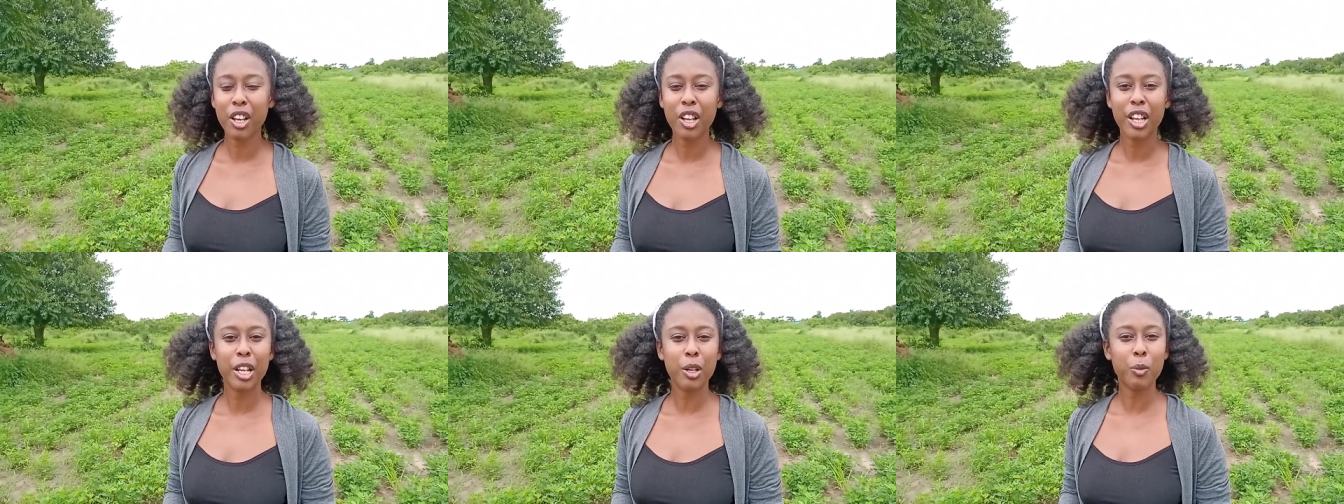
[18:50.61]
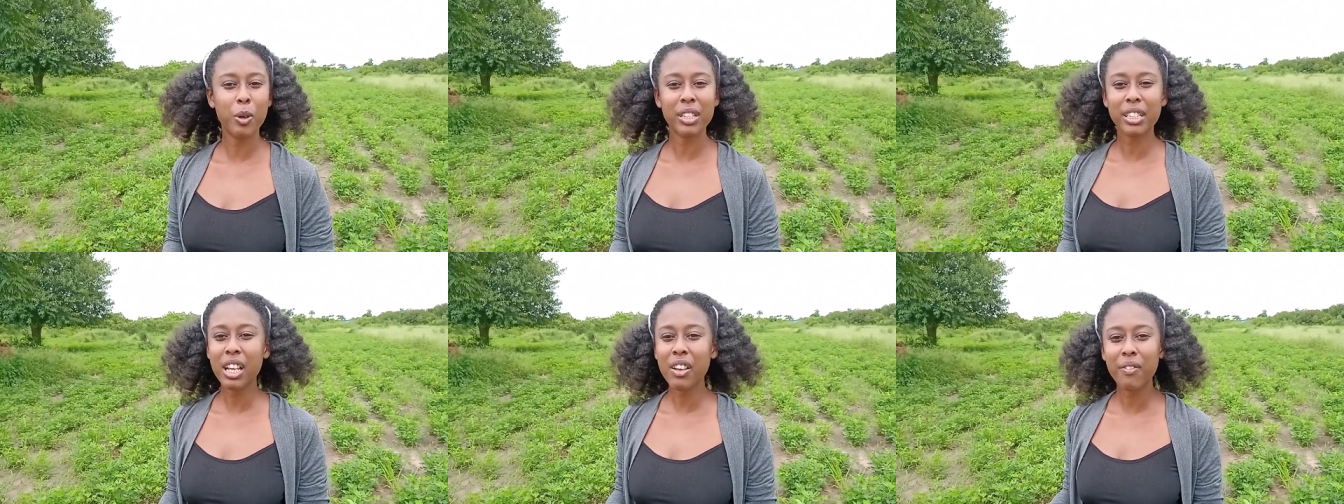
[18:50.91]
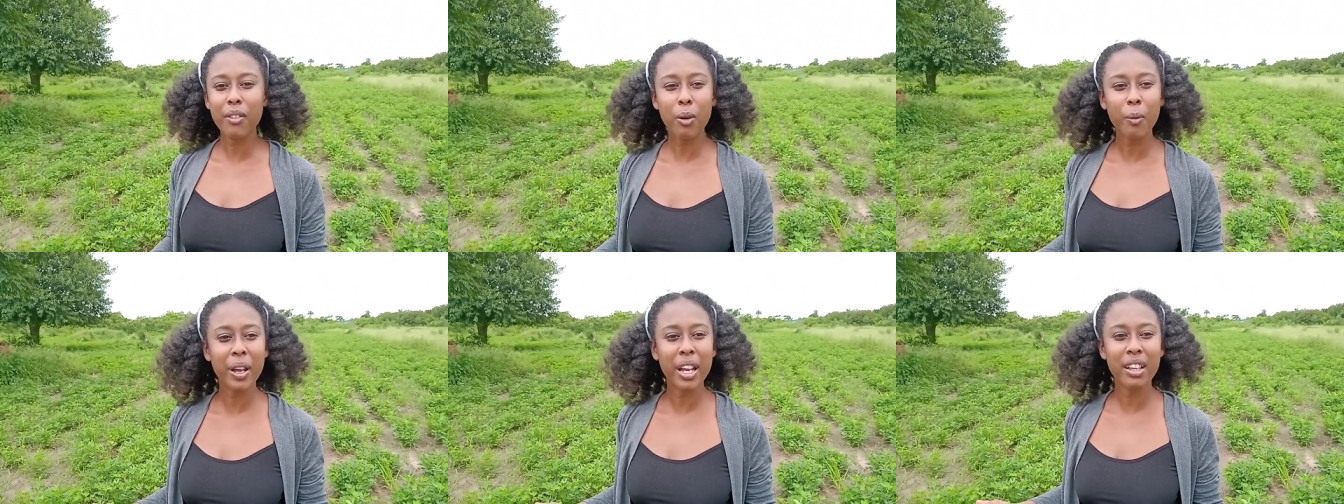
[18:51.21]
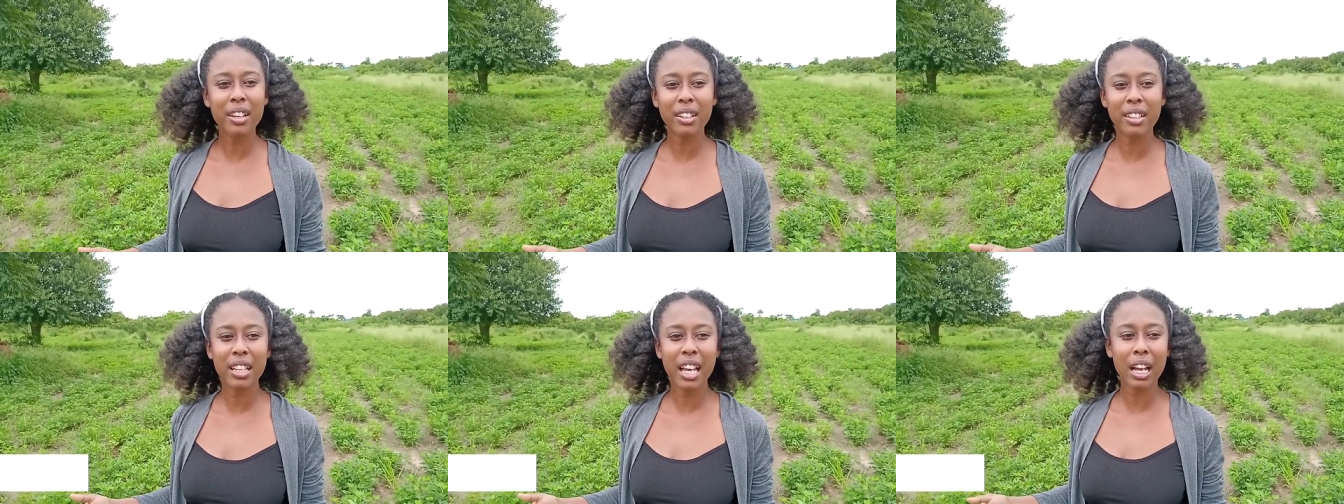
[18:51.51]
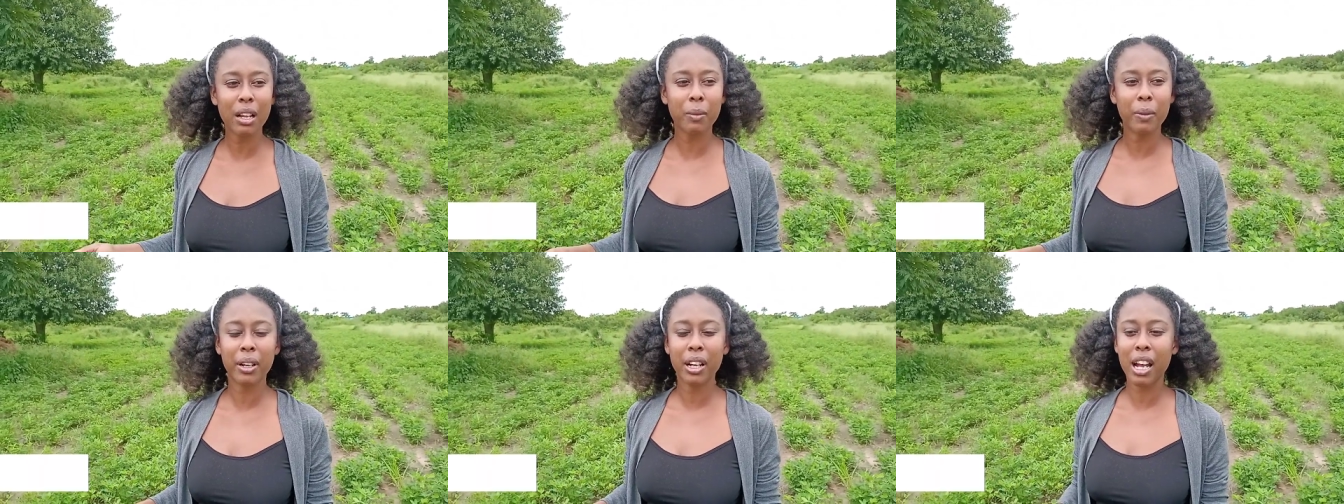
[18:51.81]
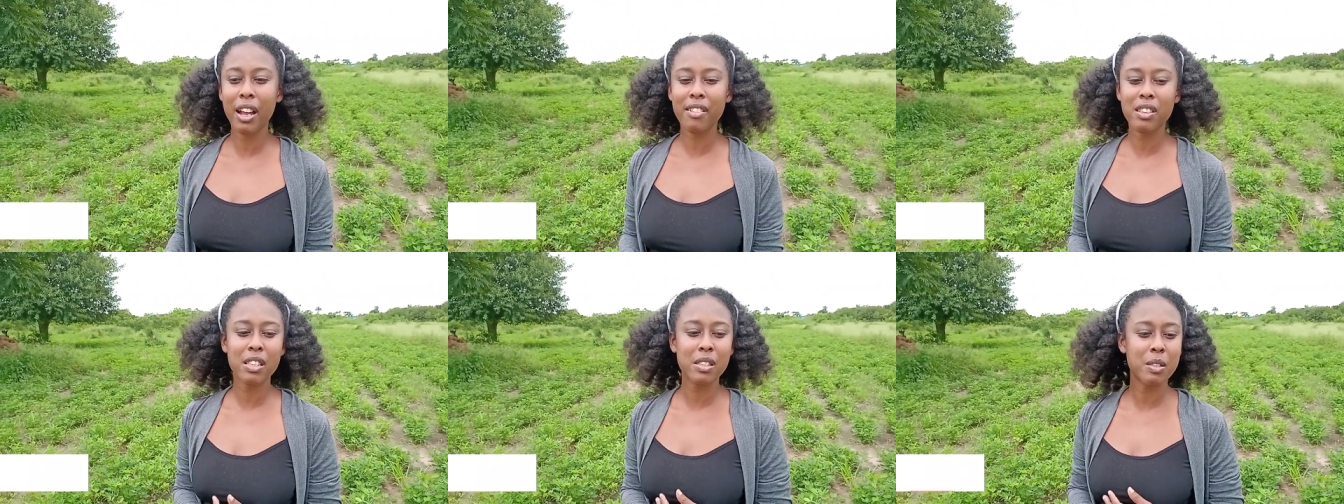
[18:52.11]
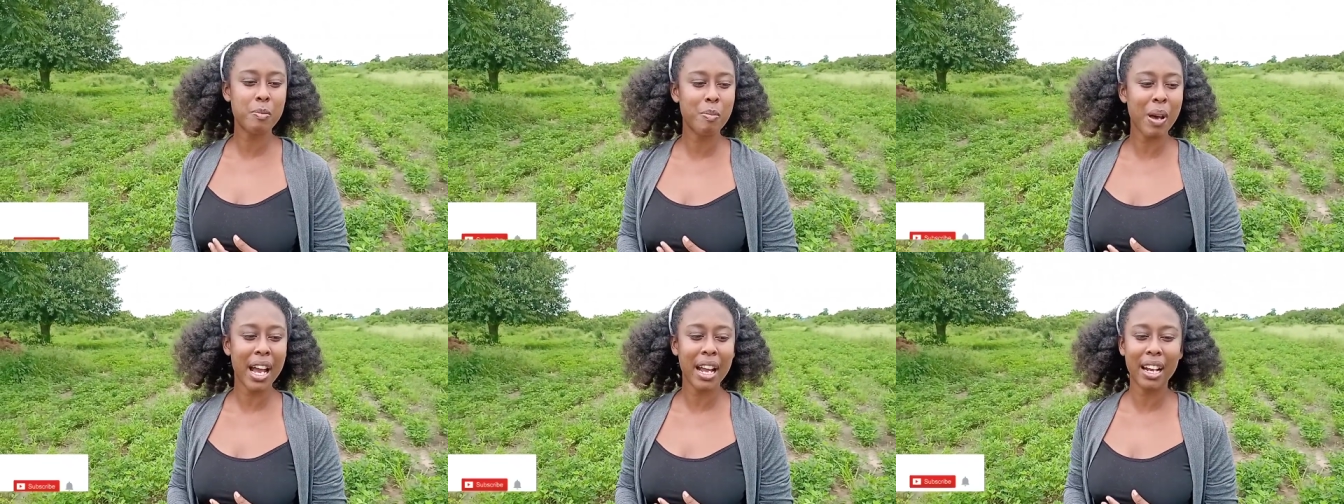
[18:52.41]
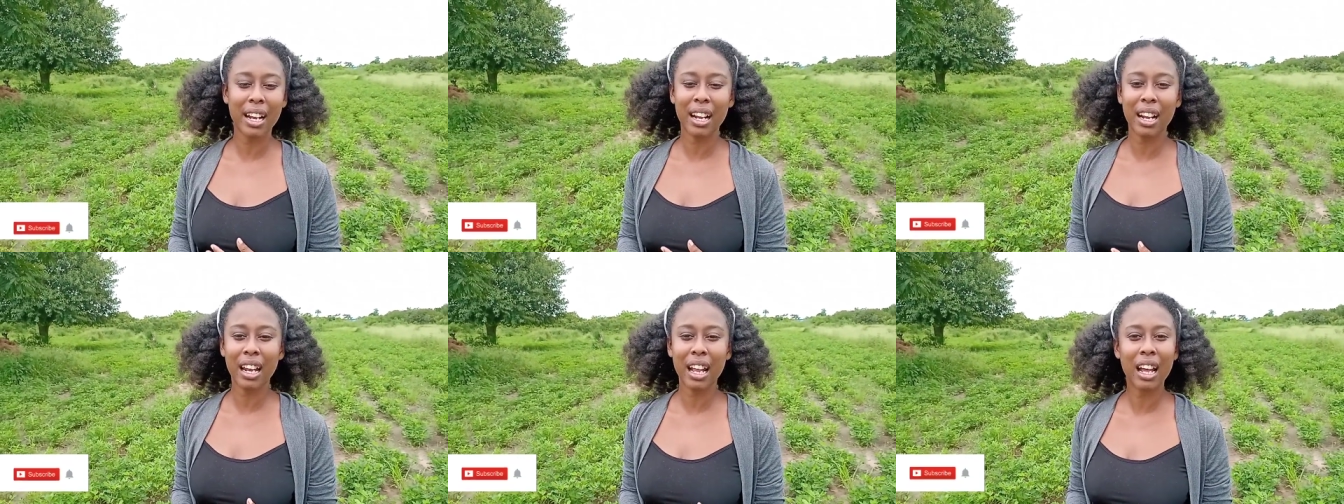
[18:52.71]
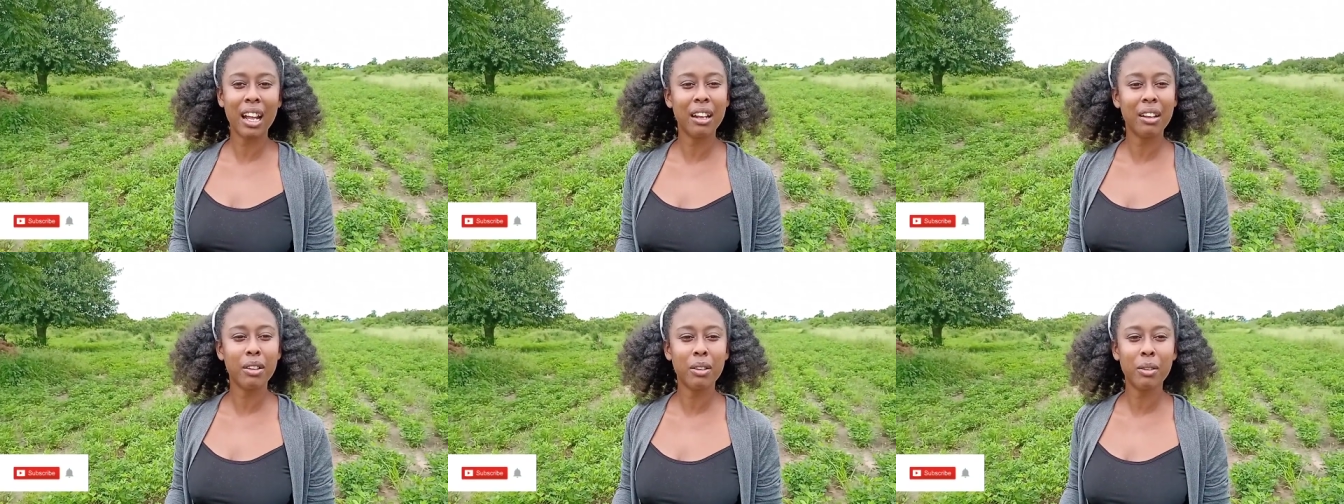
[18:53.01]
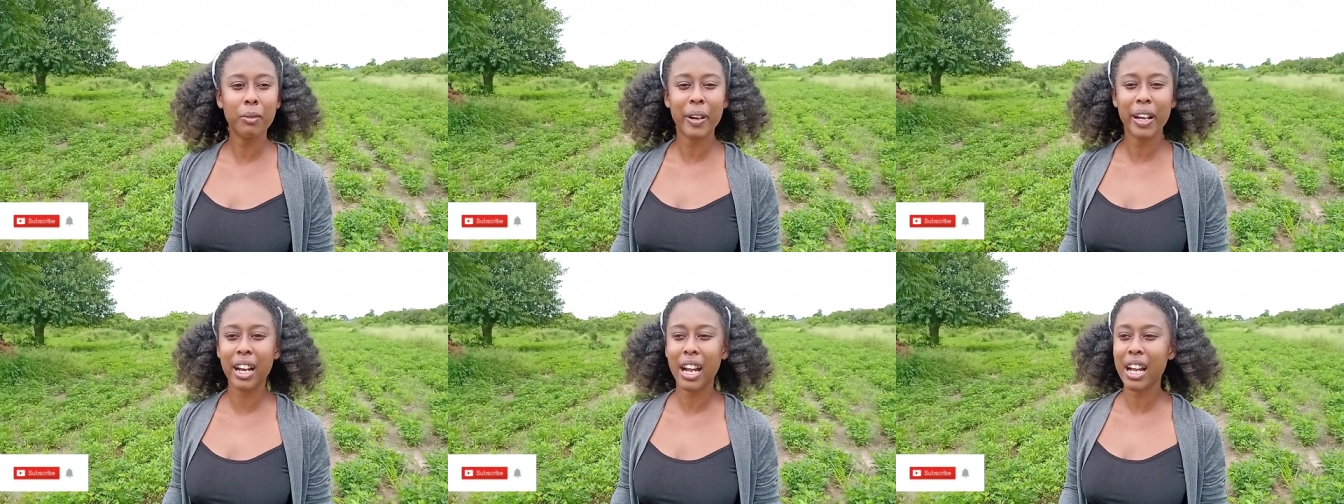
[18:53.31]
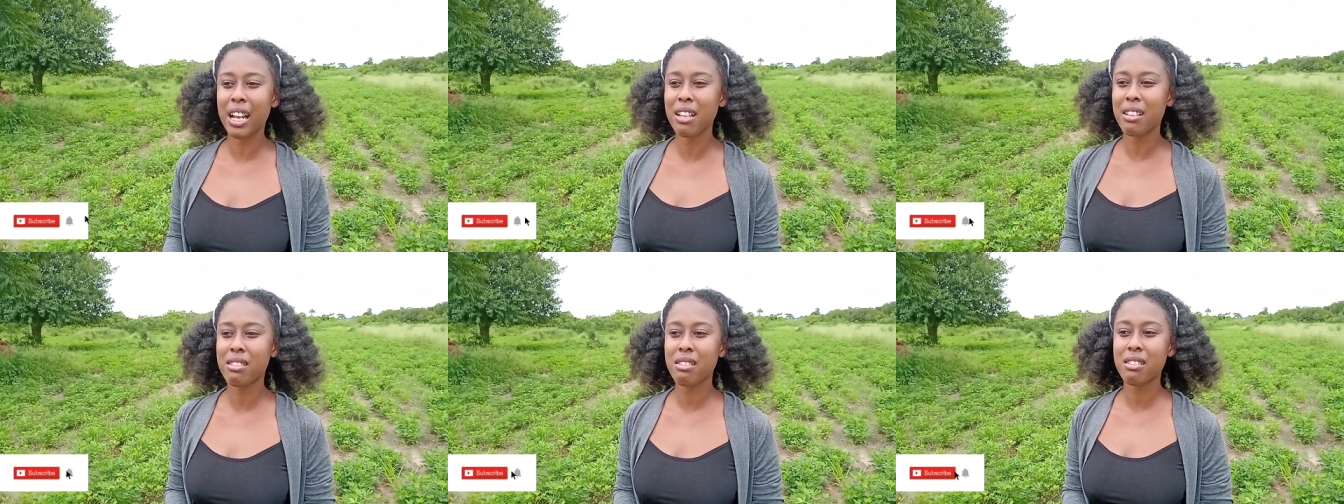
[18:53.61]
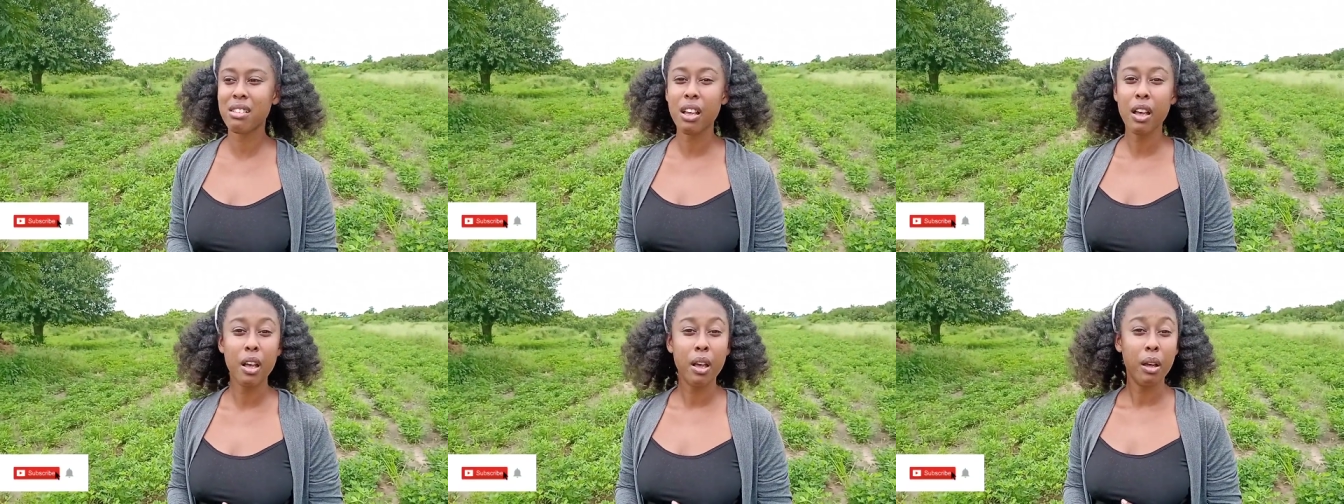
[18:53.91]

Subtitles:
in whatever way you can, whether it's buying a land, whether it's